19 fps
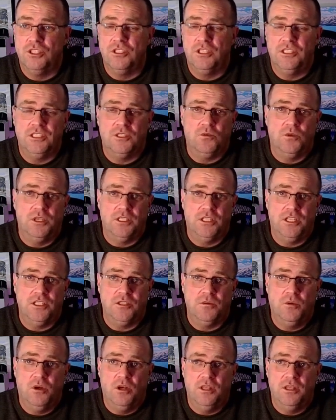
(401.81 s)
I just want to touch
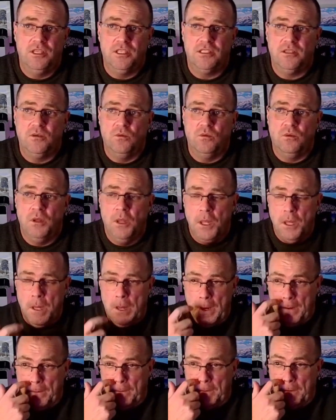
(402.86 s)
upon this, and
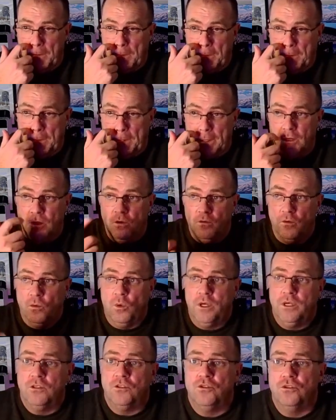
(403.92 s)
we'll go quickly over what
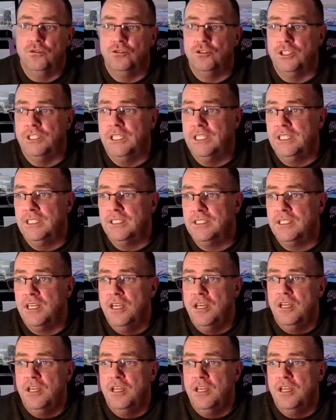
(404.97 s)
intrusion is.